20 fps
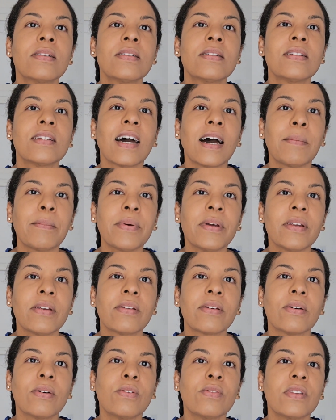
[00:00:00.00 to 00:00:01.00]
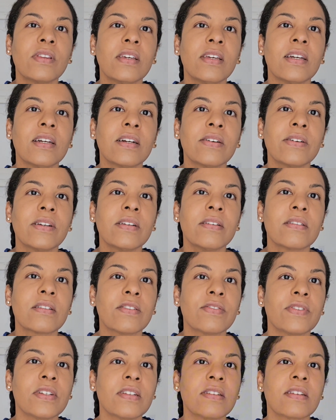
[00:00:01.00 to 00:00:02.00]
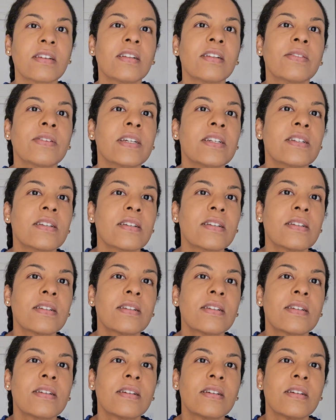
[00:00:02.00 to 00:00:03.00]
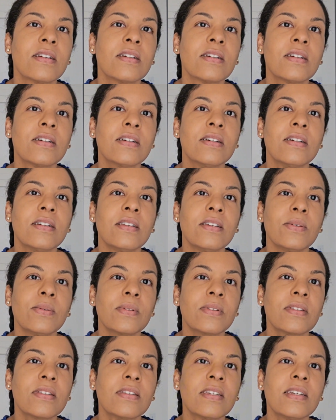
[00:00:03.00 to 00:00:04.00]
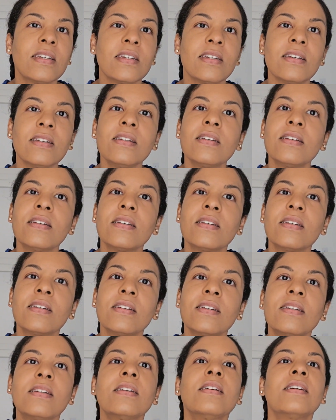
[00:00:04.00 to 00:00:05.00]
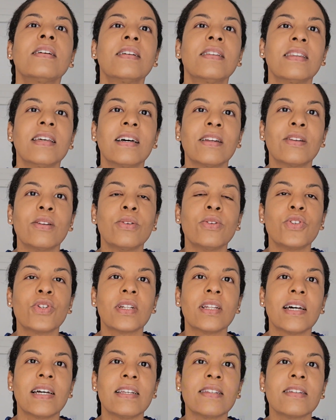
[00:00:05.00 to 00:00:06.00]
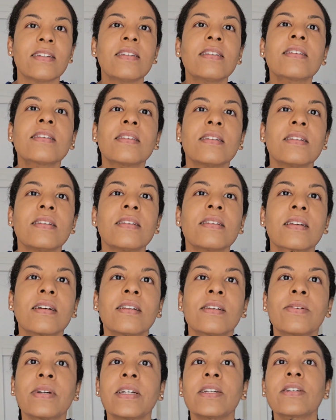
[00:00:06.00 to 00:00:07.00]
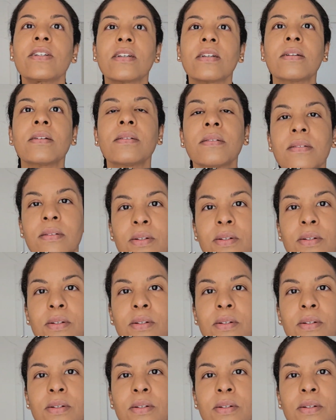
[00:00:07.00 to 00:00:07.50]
tap it over the areas of discoloration, and you will see that neutralizes the discoloration.